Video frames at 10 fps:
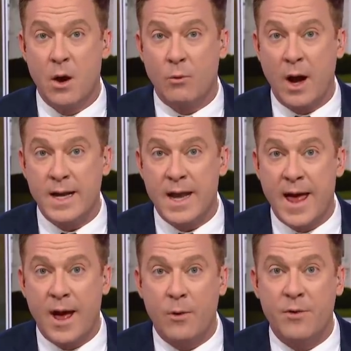Right
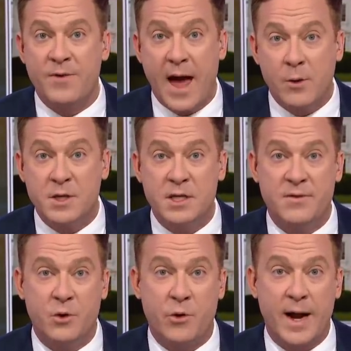now, thousands of
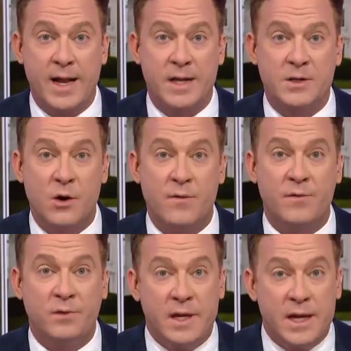Ukrainians are
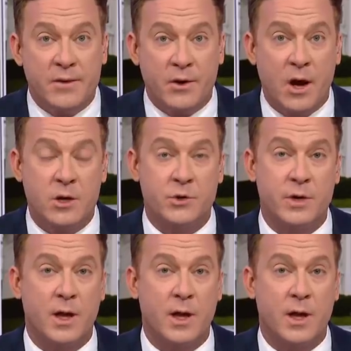fleeing their country,